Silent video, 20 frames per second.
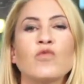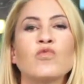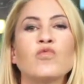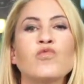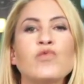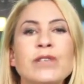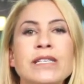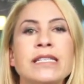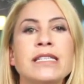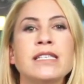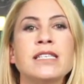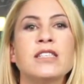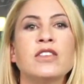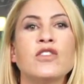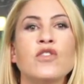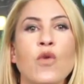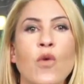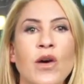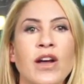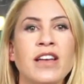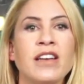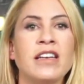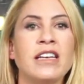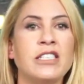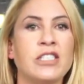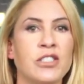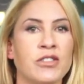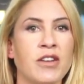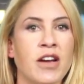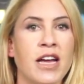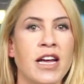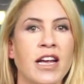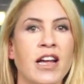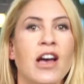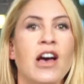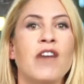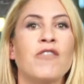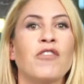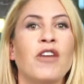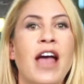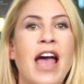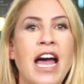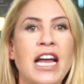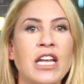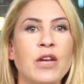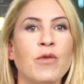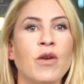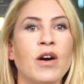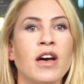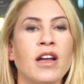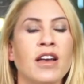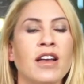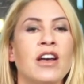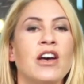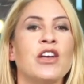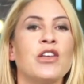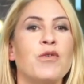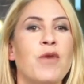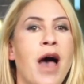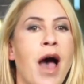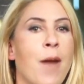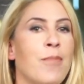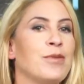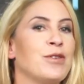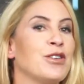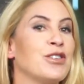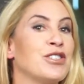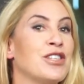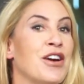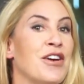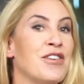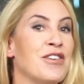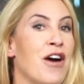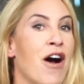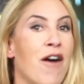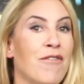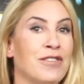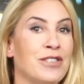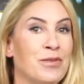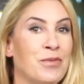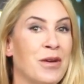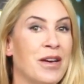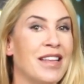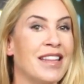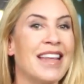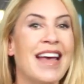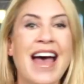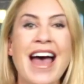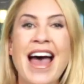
a really annoying Easter egg for anyone you happen to share an office with.